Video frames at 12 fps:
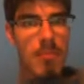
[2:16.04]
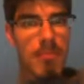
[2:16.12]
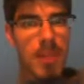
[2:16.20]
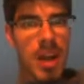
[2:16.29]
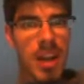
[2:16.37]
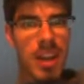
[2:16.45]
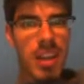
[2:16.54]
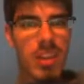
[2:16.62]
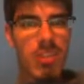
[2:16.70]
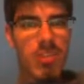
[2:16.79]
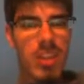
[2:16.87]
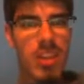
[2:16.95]

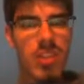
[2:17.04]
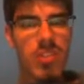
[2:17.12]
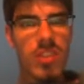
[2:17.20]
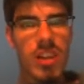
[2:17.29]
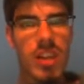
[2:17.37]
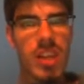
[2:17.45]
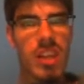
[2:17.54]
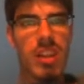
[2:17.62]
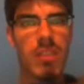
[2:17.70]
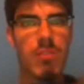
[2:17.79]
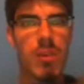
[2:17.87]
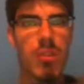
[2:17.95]
My city design
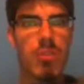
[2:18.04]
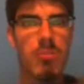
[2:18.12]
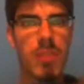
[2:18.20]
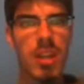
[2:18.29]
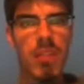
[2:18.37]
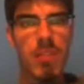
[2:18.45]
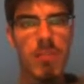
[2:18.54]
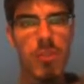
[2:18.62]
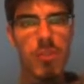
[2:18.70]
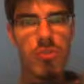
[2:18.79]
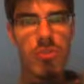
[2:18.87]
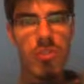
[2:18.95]
involves many of the
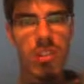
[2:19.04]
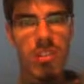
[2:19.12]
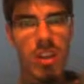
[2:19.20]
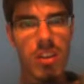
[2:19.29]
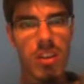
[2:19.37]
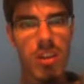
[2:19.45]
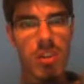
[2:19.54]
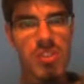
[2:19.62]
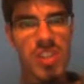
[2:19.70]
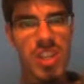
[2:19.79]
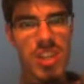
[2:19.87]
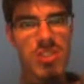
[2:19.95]
futuristic
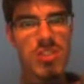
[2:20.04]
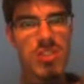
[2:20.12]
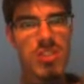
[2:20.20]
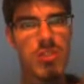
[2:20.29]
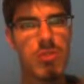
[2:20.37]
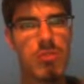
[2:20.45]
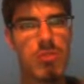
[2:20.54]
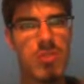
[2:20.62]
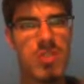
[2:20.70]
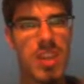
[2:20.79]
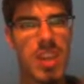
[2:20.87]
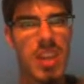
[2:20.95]
technologies
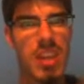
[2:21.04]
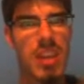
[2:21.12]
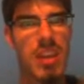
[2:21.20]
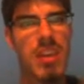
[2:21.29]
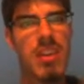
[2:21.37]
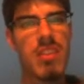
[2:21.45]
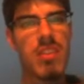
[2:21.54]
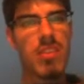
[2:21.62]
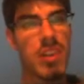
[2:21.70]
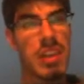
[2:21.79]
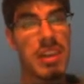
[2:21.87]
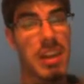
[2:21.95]
used in the
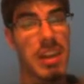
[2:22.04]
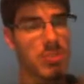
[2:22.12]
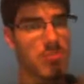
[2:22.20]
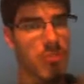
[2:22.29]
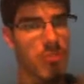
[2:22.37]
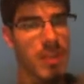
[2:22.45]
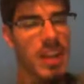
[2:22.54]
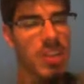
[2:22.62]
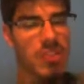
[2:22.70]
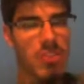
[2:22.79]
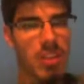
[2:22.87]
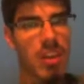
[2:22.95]
Zeitgeist movement,
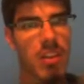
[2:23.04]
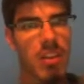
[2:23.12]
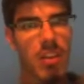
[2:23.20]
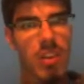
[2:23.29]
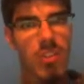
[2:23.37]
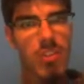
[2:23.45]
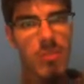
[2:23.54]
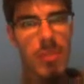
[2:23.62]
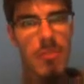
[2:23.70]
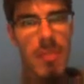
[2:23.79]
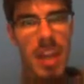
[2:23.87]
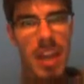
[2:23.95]
actually. Some
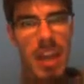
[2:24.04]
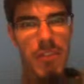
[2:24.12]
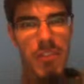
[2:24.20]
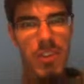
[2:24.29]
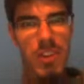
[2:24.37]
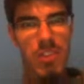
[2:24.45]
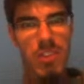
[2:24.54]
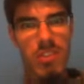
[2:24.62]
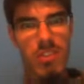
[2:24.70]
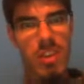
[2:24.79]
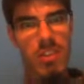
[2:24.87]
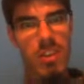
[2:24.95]
of the main advocates of the
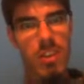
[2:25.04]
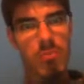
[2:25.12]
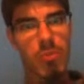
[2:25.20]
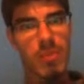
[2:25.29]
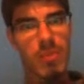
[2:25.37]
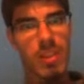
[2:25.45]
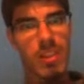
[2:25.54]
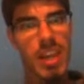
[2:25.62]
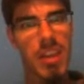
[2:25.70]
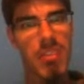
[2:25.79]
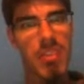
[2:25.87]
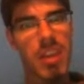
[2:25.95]
Zeitgeist movement
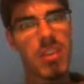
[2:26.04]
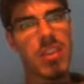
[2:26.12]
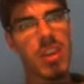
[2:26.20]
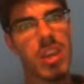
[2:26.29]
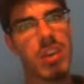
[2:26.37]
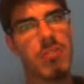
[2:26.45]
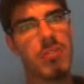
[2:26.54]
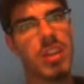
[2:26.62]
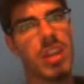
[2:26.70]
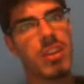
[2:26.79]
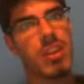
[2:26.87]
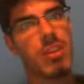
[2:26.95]
like the idea of
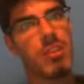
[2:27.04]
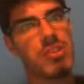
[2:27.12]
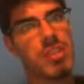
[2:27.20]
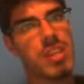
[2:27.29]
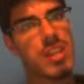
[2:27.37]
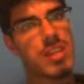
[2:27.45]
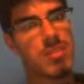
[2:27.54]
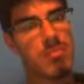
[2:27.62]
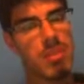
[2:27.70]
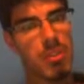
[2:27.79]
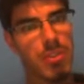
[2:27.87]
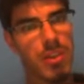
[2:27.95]
technology as the
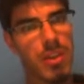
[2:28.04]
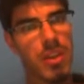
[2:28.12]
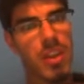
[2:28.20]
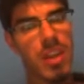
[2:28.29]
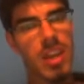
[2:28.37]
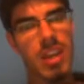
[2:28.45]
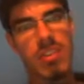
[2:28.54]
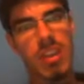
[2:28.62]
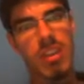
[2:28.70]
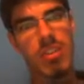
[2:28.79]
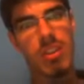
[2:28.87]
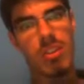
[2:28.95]
builder and
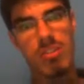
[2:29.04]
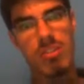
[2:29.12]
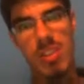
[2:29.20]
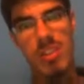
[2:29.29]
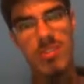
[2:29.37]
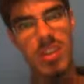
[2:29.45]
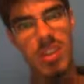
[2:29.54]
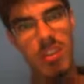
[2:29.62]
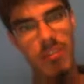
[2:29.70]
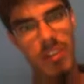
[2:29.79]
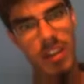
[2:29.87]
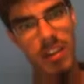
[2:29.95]
technology as the
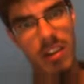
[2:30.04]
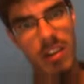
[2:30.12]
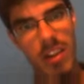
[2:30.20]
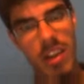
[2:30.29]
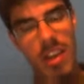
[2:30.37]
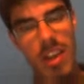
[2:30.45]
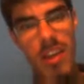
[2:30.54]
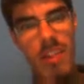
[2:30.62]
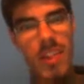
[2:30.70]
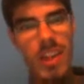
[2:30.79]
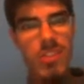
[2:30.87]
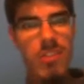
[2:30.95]
innovator.
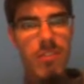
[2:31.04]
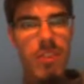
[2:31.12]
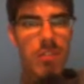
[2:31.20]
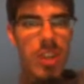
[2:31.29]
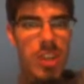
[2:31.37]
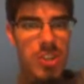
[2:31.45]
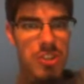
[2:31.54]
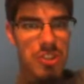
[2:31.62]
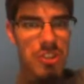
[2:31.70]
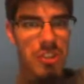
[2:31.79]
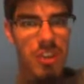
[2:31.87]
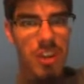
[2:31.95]
And that's the
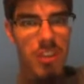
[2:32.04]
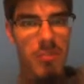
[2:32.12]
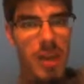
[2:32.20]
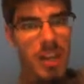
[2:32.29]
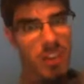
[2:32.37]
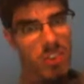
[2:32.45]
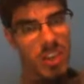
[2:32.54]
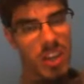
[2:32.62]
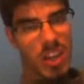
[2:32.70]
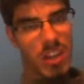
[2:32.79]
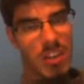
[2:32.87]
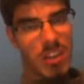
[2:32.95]
foundation of my
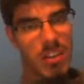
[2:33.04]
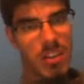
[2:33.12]
design.